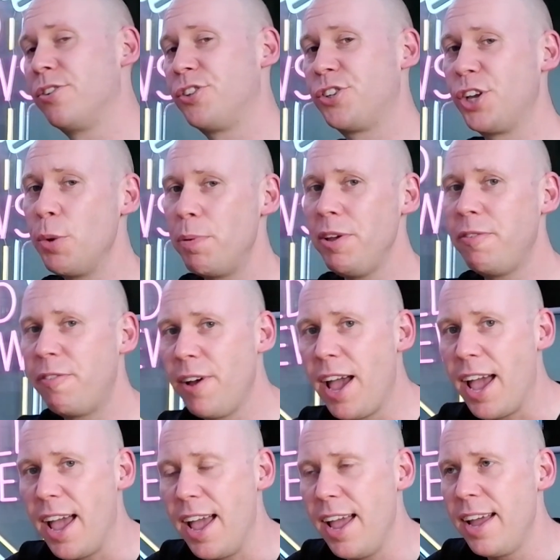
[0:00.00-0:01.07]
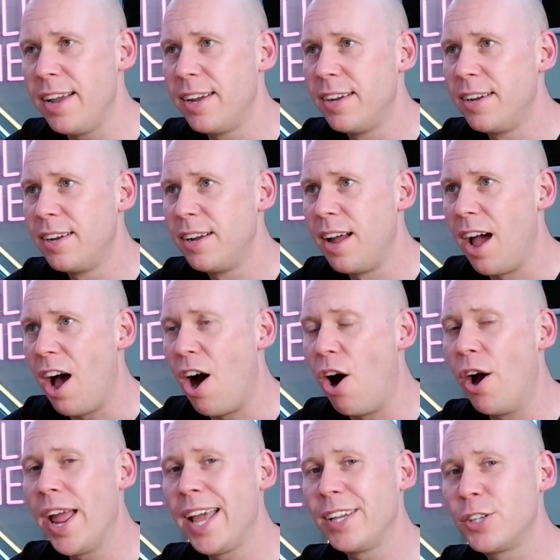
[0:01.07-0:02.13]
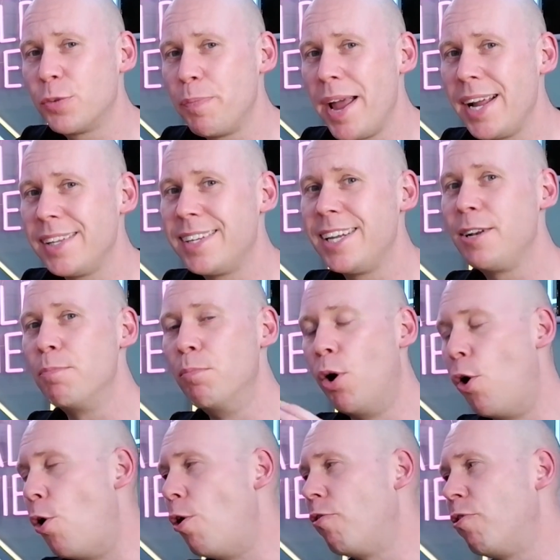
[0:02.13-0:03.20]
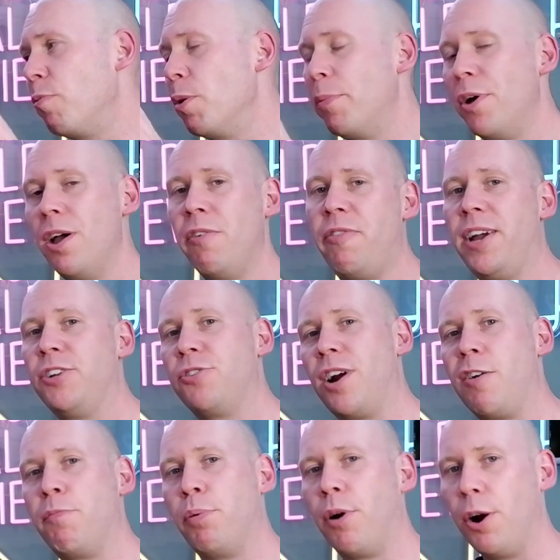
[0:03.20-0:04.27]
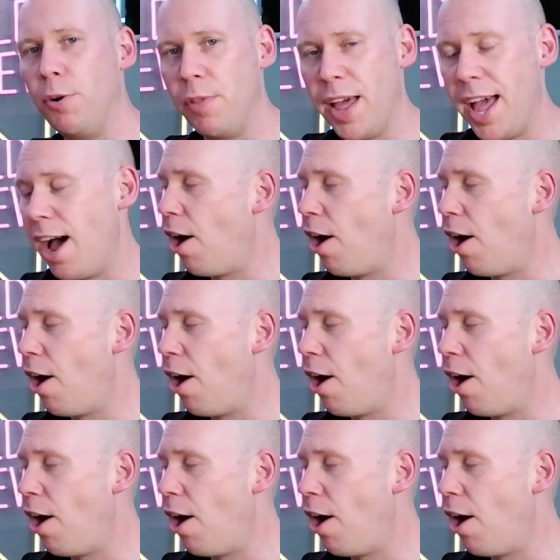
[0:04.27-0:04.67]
to be fair, I expected more from the Perfect Draft Pro there.